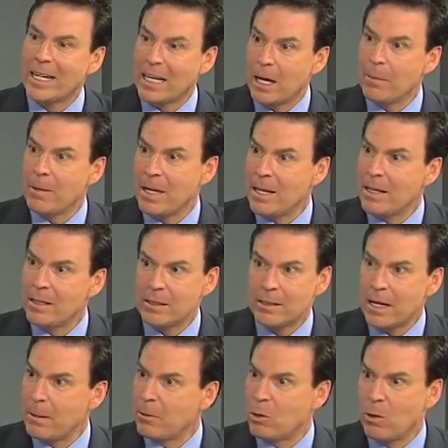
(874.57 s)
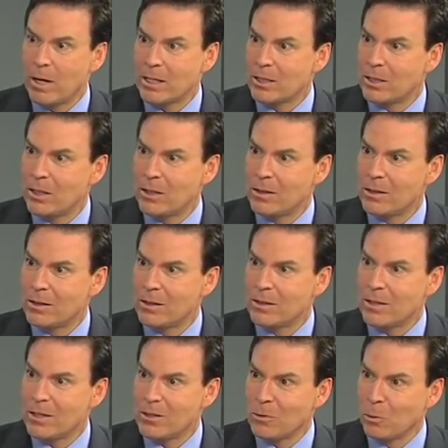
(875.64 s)
come in, same questions.
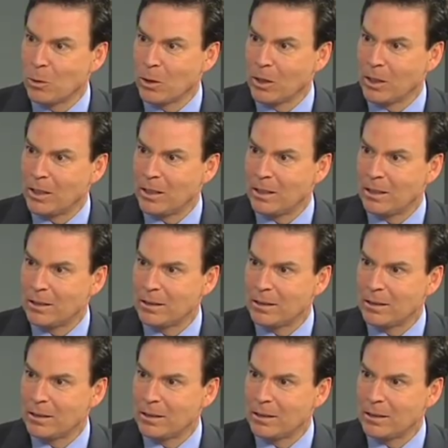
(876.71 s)
Does it work?